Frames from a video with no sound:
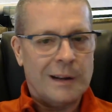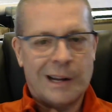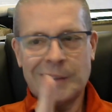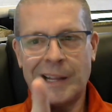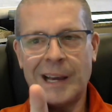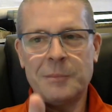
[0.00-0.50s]

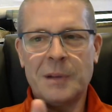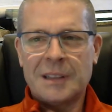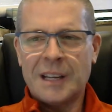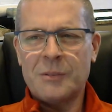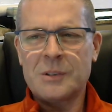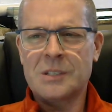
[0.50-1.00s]
Alignment.
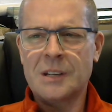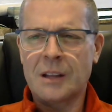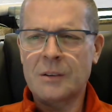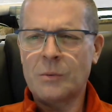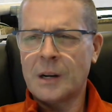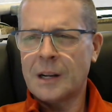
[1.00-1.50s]
That was the
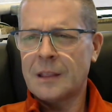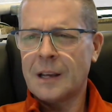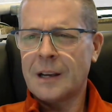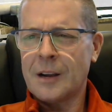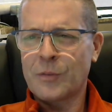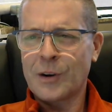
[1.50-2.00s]
other one I
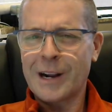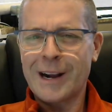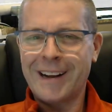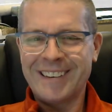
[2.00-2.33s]
think I forgot.